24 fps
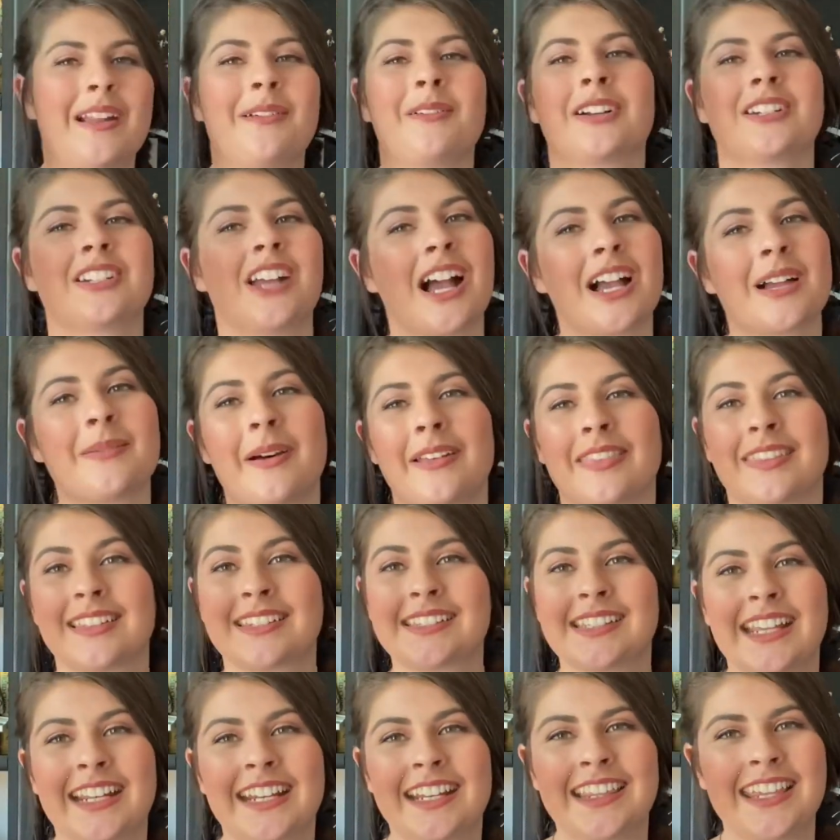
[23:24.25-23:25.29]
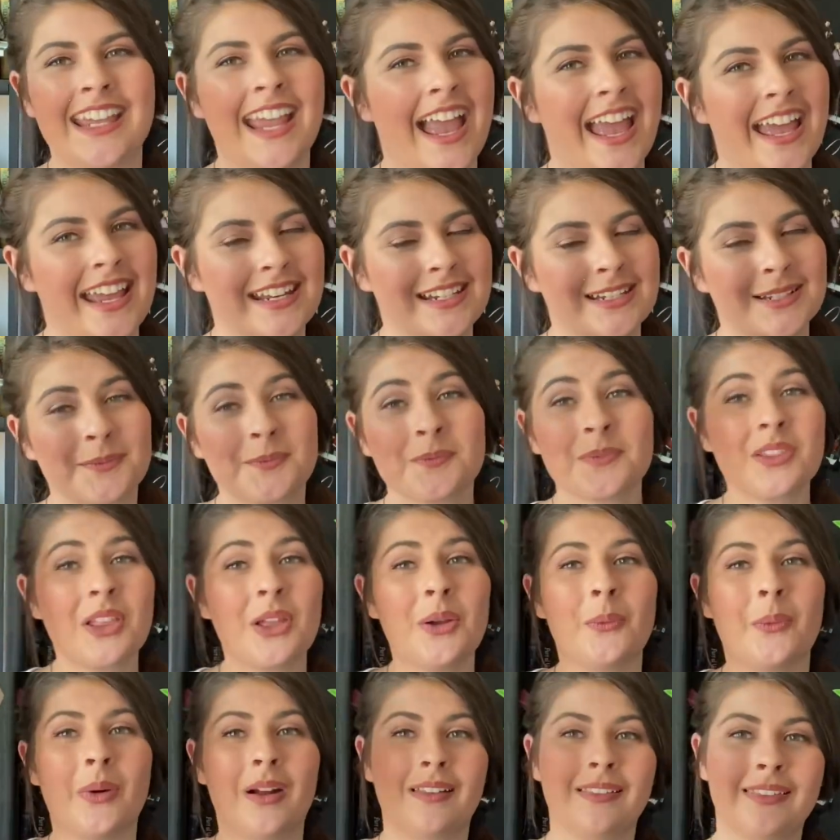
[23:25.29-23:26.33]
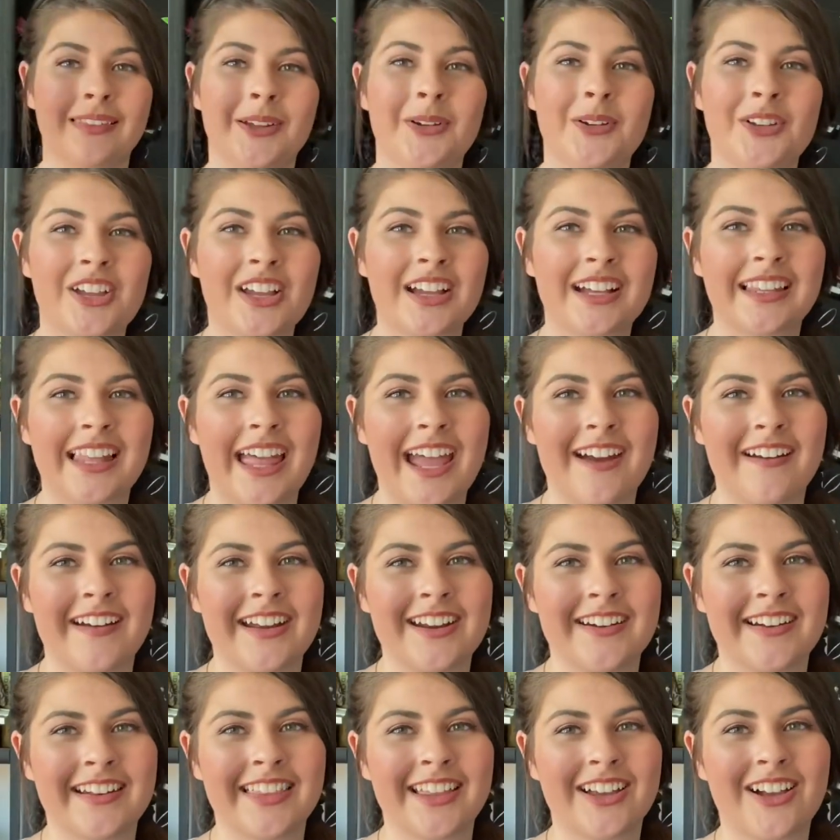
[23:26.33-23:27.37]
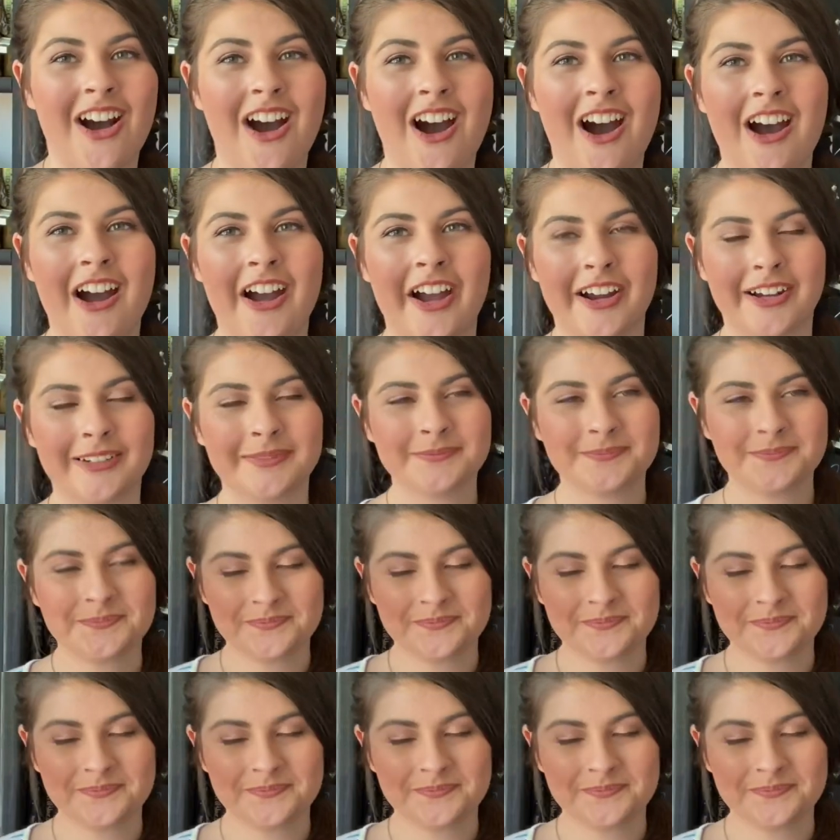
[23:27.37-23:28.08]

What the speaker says: We're gonna talk about the scene at the end where Luke and Clary are in the car,